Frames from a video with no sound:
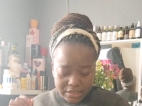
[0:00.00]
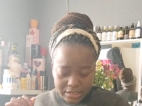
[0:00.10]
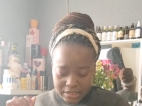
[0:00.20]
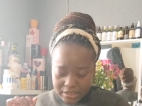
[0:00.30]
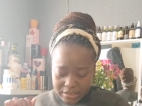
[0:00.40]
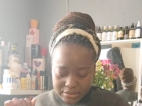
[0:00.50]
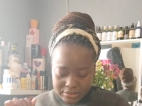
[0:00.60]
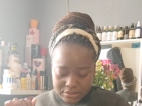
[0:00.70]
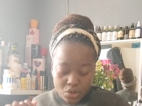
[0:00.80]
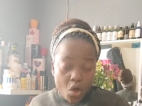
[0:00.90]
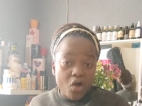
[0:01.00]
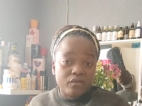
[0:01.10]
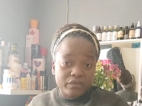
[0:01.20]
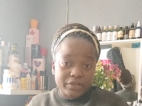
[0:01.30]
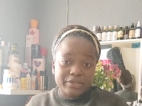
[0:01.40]
he is
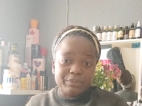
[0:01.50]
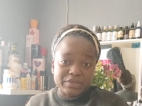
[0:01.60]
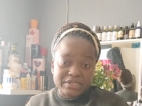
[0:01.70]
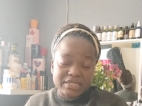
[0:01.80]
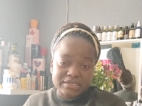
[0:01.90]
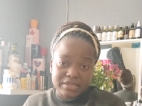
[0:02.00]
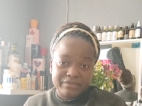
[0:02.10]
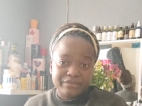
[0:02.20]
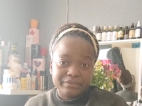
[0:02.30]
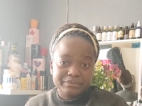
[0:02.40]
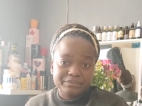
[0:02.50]
overly possessive